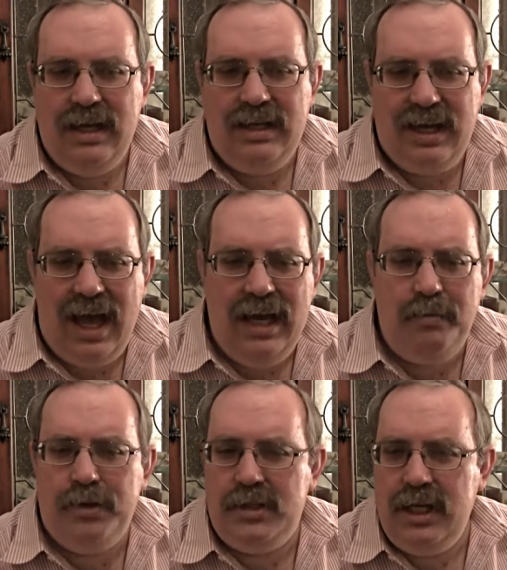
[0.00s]

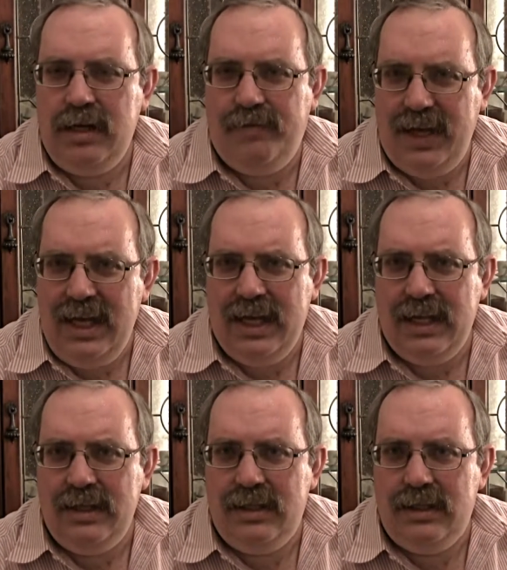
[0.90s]
90% of
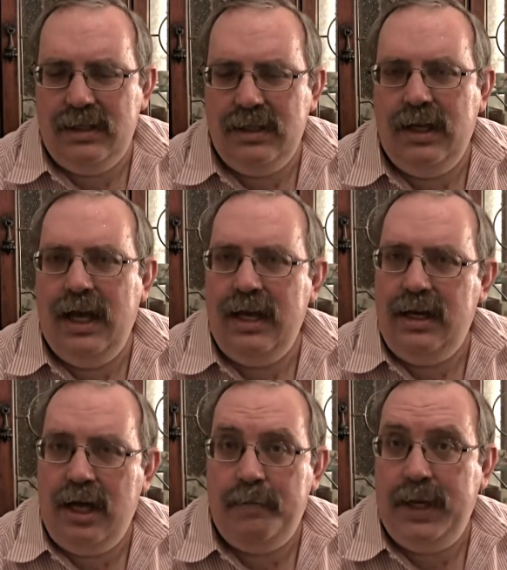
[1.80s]
it ended
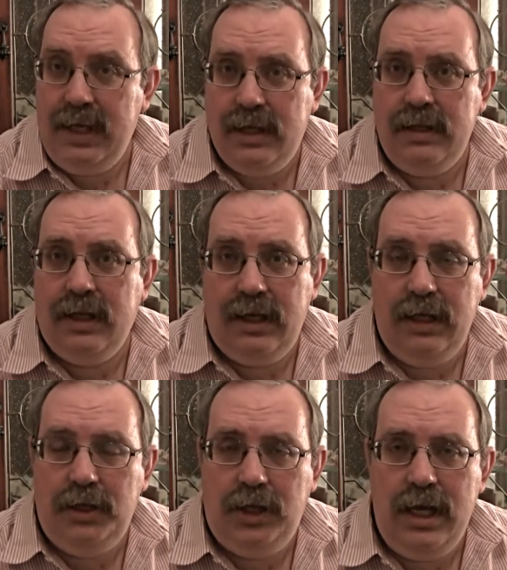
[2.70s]
up in the
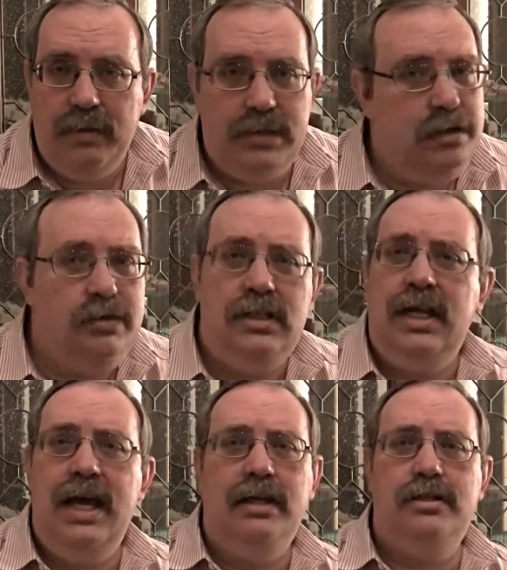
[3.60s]
King James. It was an
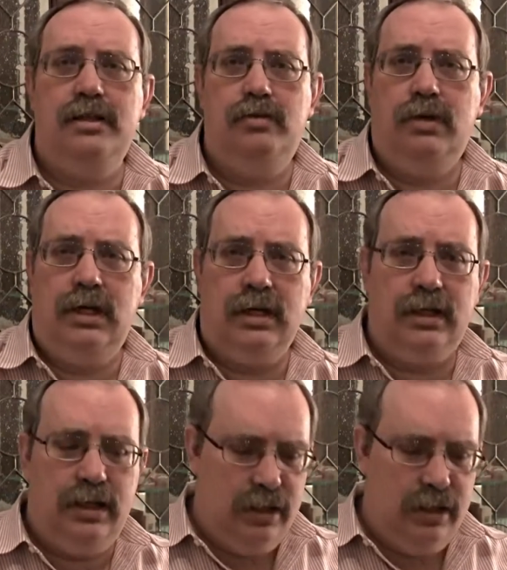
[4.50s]
excellent work.